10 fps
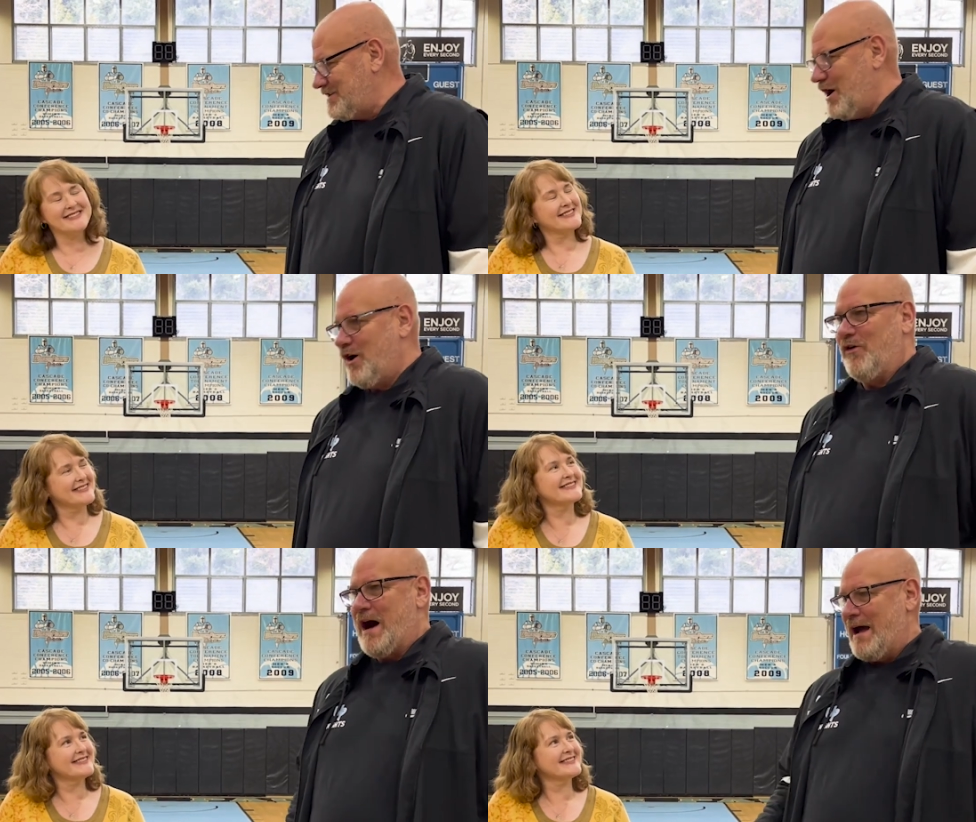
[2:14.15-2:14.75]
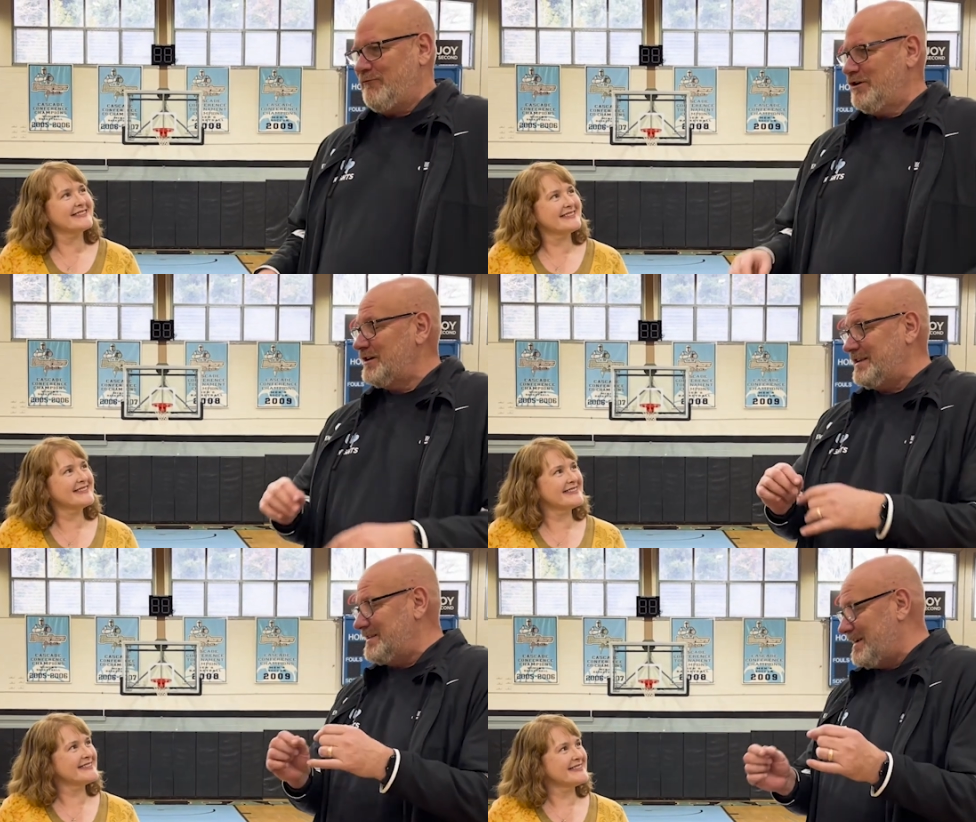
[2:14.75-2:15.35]
Speaker 1: So I've
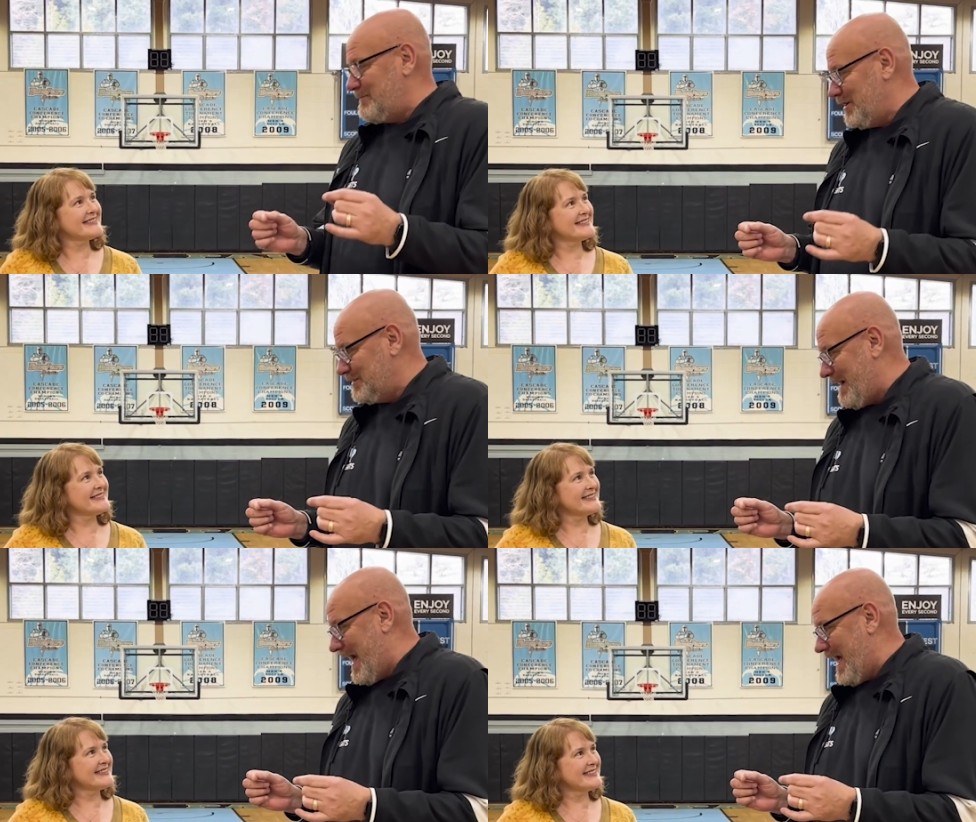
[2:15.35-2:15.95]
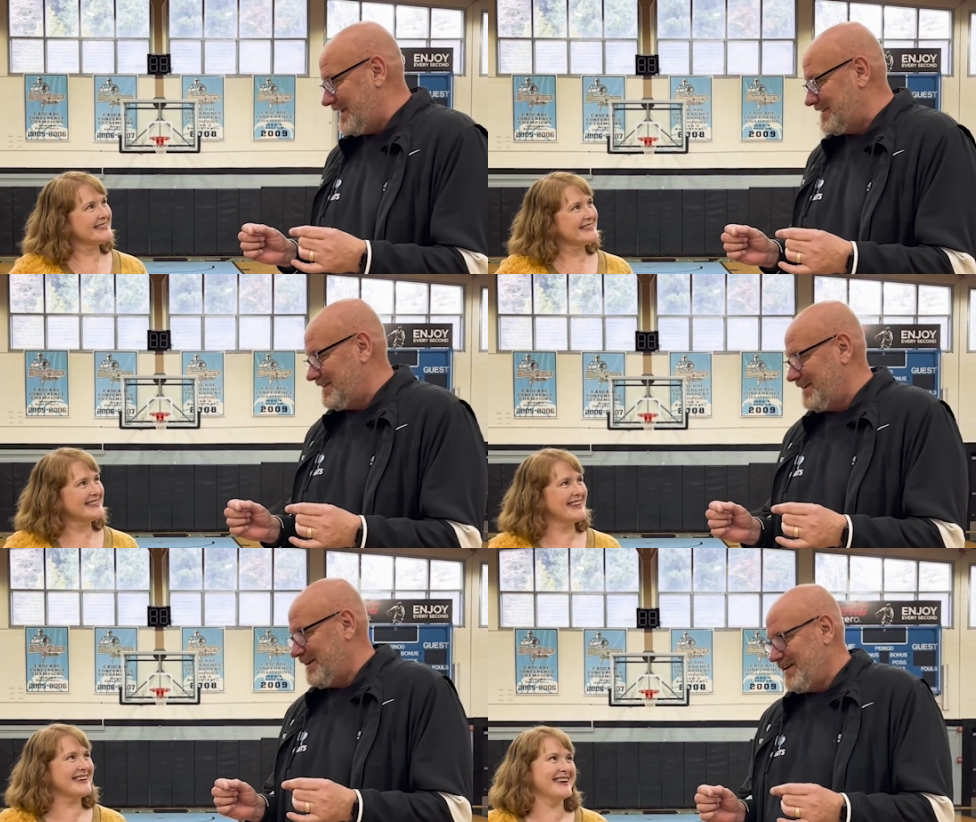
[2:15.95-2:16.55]
looked in some of those bags,
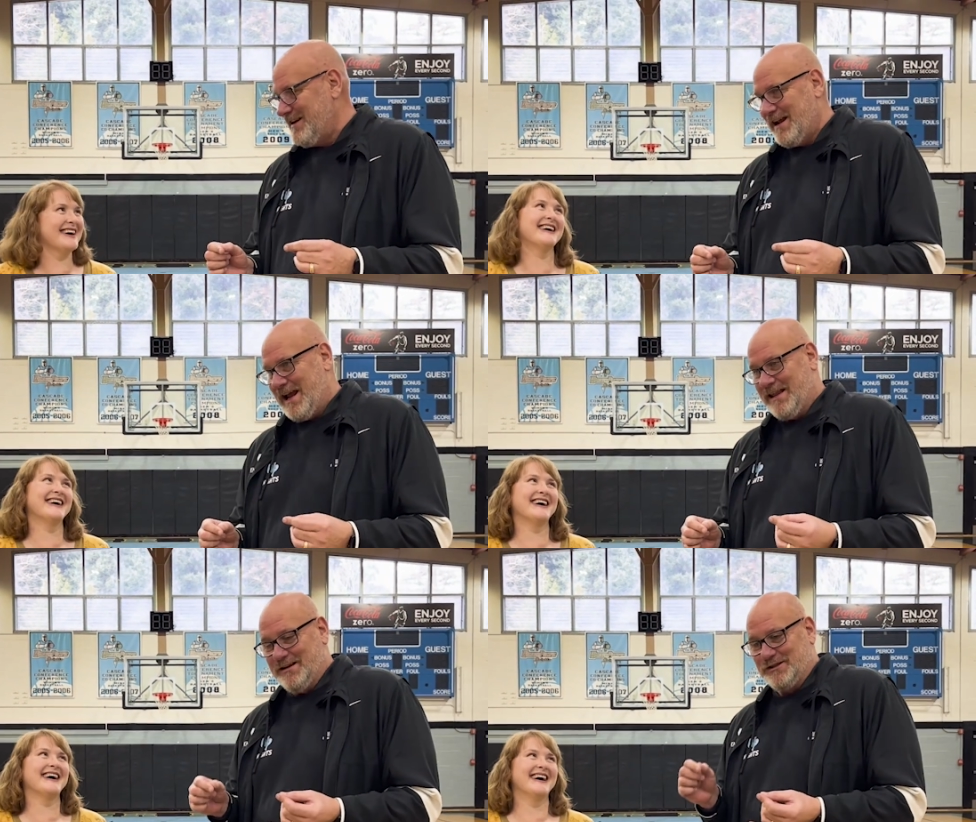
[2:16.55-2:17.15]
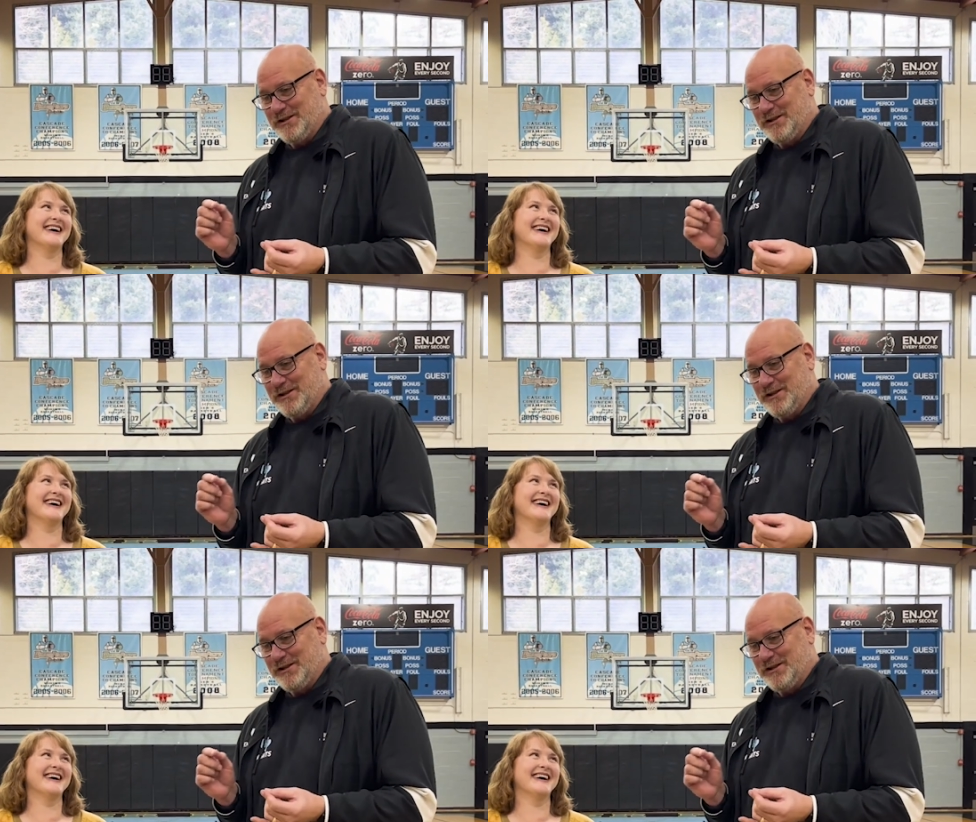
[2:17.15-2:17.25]
and there's